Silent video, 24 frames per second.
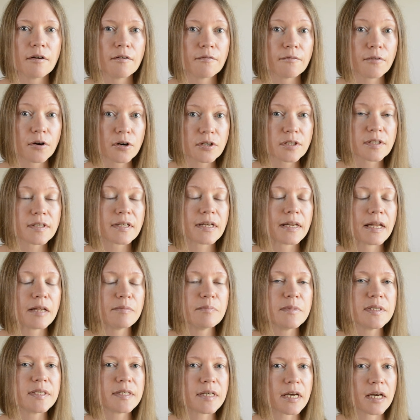First, let
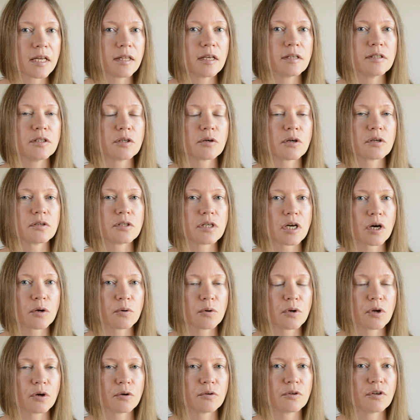me say that you can
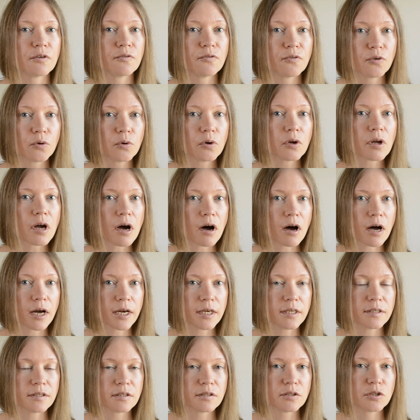download the full
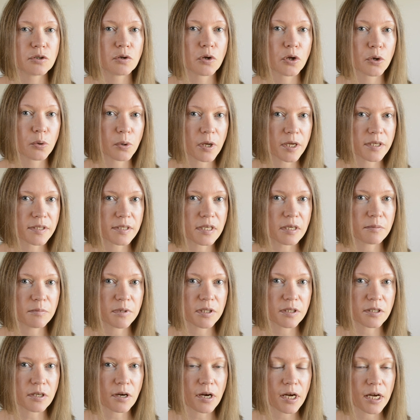guide to low
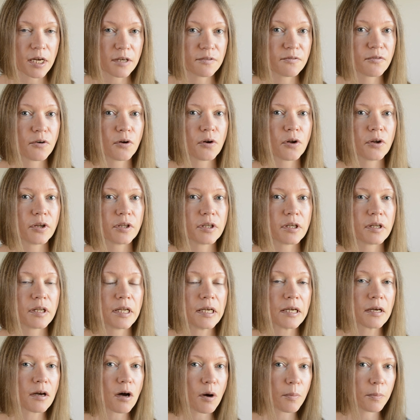glycemic diet following the
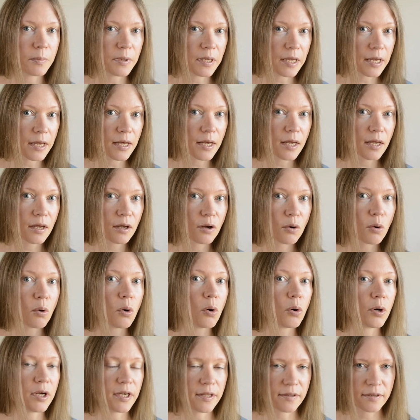link up here
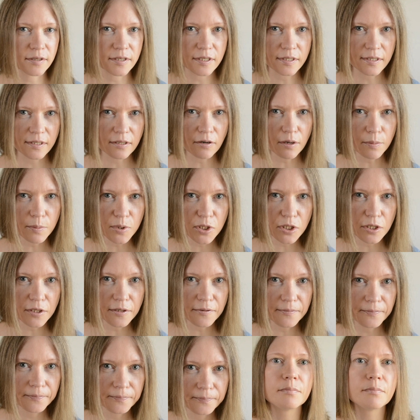or in the description.
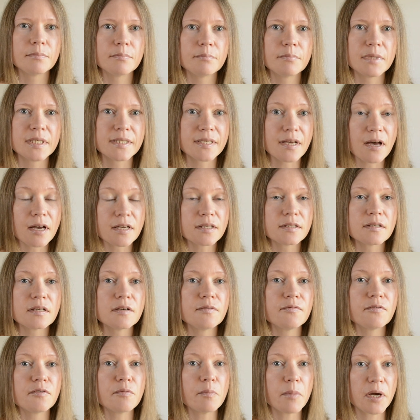Besides the
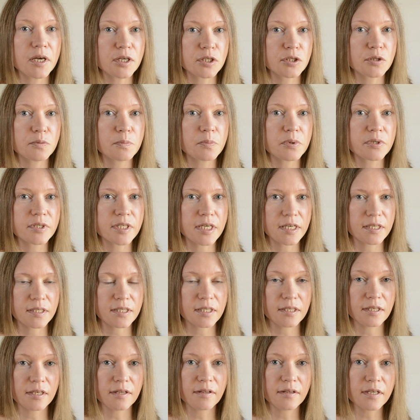information
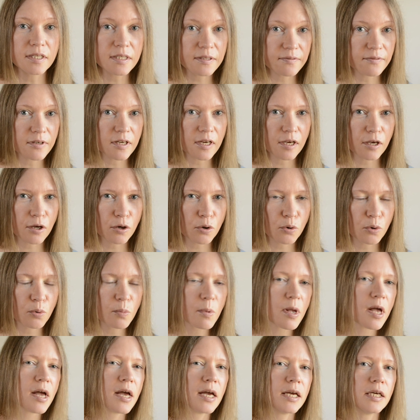presented in this video,
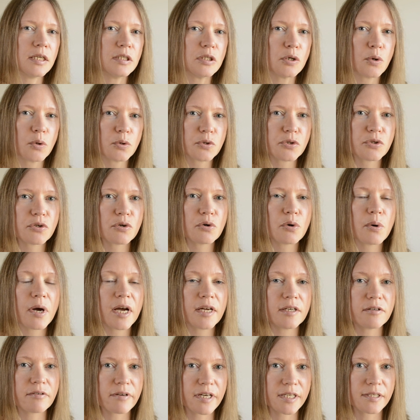it also
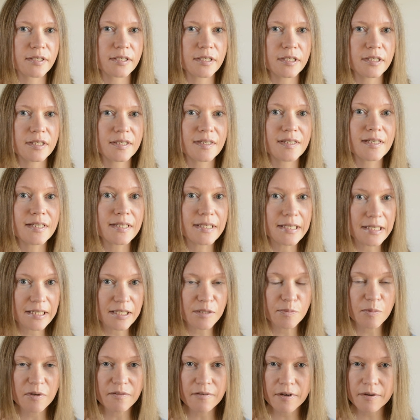addresses disease
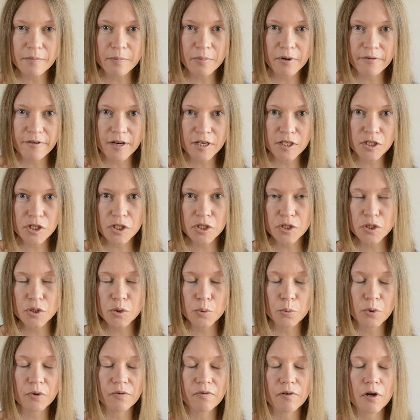prevention
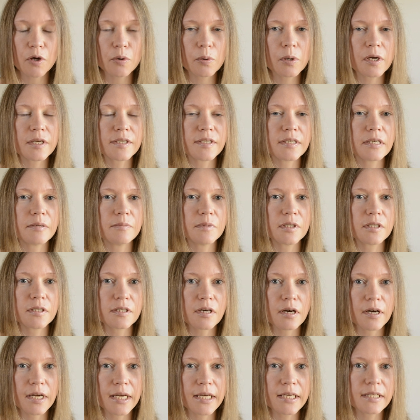with low glycemic
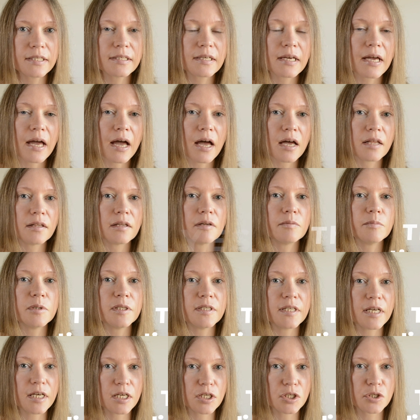diet and the
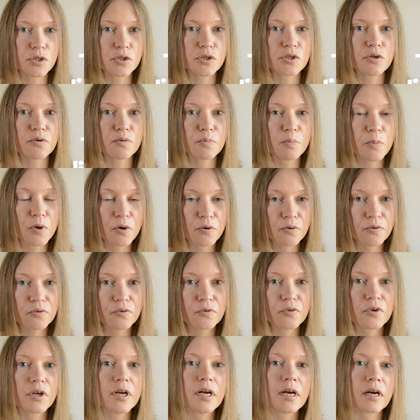limitations of
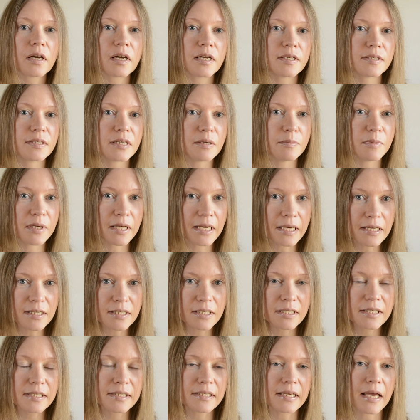both glycemic
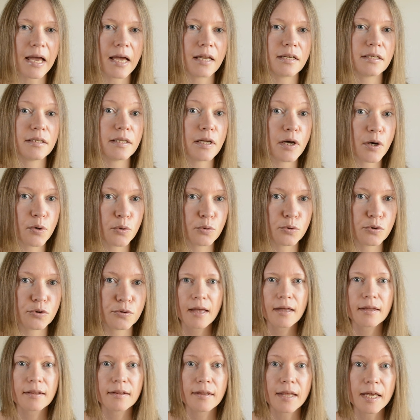index and load.
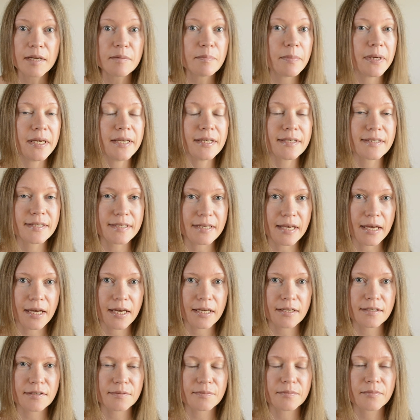That being
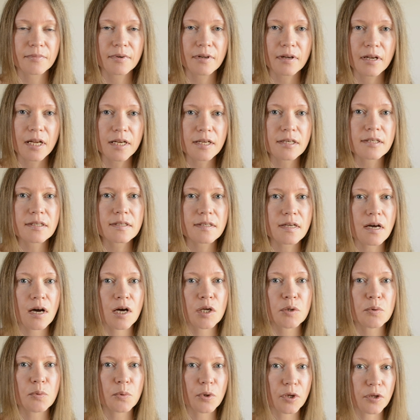said, let us
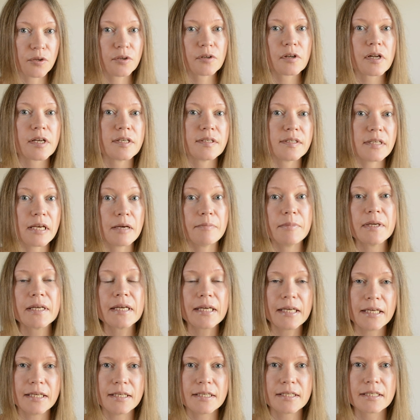start with
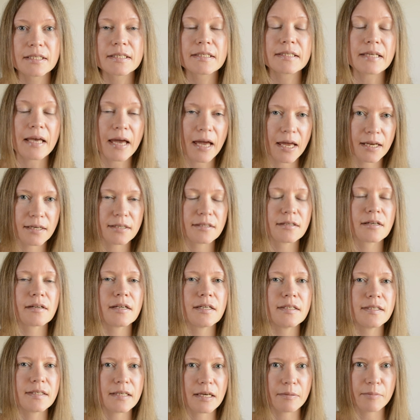glycemic index and
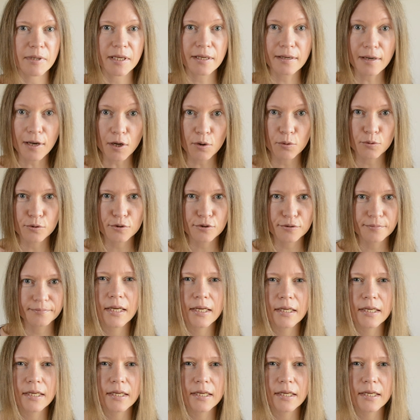glycemic load.